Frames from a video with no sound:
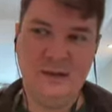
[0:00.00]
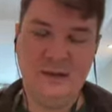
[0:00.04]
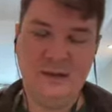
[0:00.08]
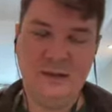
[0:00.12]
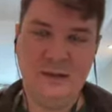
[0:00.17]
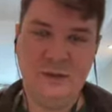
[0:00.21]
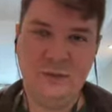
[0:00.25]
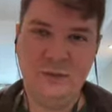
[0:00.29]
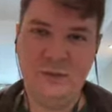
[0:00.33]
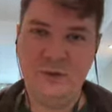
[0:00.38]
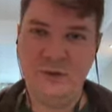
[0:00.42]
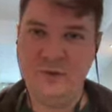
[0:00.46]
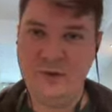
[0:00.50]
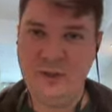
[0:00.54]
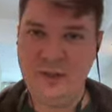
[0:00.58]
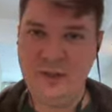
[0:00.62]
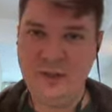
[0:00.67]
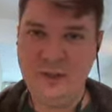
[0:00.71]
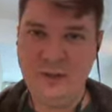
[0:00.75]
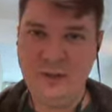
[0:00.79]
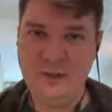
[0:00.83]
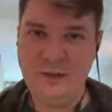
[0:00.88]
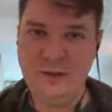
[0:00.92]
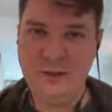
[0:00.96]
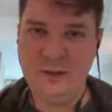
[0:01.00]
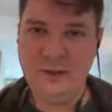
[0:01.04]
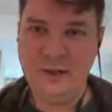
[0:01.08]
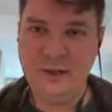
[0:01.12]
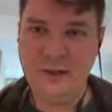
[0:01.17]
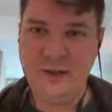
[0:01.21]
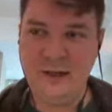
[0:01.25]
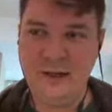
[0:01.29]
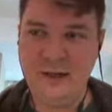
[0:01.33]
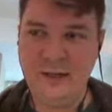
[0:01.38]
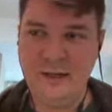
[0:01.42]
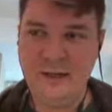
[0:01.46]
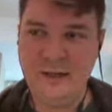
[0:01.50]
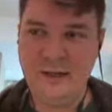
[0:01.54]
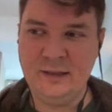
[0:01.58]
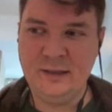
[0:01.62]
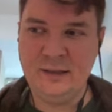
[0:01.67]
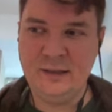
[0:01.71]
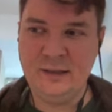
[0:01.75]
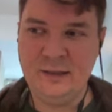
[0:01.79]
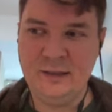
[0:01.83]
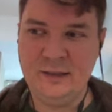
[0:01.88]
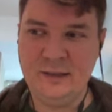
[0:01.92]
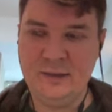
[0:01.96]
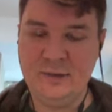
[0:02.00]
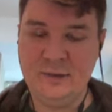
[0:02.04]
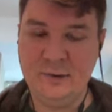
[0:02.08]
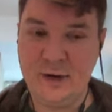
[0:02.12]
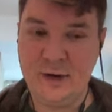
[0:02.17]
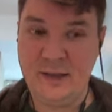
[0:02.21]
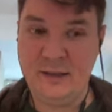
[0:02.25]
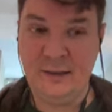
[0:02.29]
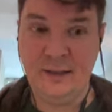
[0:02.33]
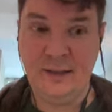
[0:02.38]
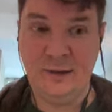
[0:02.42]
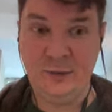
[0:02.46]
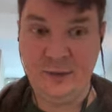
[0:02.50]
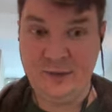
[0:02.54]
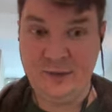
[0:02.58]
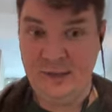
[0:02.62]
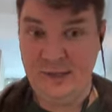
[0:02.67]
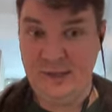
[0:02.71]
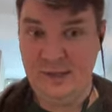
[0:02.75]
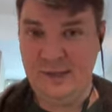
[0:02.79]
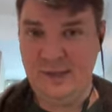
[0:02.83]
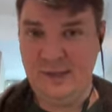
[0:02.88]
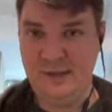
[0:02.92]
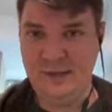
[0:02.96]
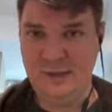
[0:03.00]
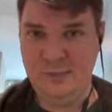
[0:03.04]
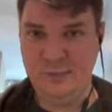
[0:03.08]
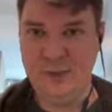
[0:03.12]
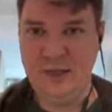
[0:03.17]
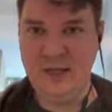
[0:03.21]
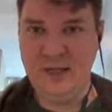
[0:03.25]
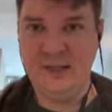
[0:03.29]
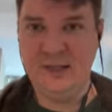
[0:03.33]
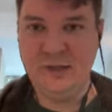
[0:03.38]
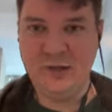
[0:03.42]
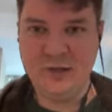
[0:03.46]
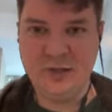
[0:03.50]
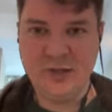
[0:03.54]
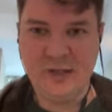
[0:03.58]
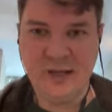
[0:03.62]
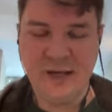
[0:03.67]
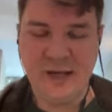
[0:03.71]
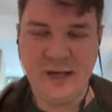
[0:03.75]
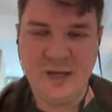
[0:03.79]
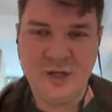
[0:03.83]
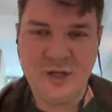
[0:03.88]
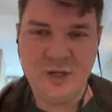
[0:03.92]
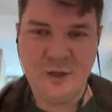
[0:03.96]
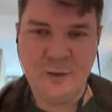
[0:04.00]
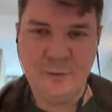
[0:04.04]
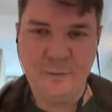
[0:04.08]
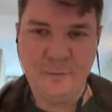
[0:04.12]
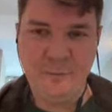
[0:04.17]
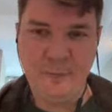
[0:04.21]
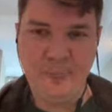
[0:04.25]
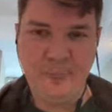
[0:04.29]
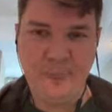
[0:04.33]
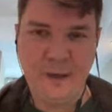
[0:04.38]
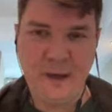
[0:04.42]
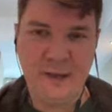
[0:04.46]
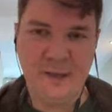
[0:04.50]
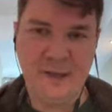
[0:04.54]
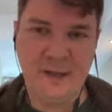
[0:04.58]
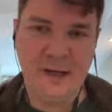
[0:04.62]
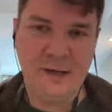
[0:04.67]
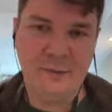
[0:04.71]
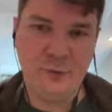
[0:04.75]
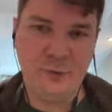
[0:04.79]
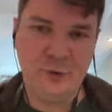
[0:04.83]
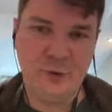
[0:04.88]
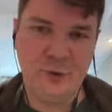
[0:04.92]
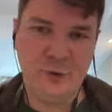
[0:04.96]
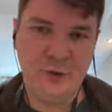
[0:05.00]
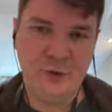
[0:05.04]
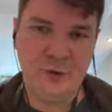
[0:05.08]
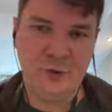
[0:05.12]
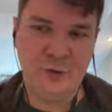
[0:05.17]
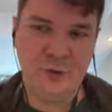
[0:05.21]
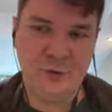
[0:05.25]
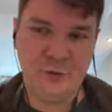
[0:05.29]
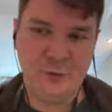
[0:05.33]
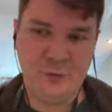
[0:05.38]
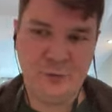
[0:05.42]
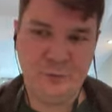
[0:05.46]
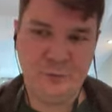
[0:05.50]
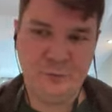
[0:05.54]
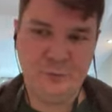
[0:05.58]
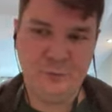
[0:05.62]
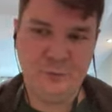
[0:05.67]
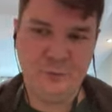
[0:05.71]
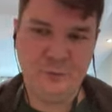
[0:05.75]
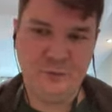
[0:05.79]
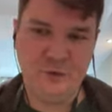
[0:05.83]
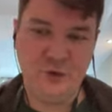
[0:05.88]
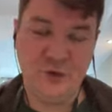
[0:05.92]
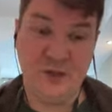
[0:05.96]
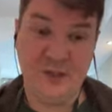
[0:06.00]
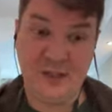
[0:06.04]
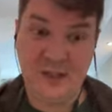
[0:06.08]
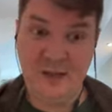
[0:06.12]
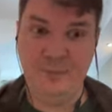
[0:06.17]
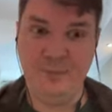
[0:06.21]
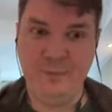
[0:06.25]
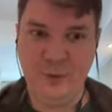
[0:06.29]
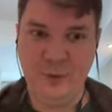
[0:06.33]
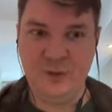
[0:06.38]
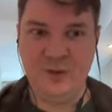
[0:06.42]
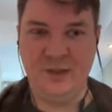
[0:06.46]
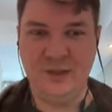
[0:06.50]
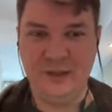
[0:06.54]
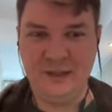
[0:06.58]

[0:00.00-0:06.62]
of the video and uh, right now at this beginner stage and I want to just keep posting,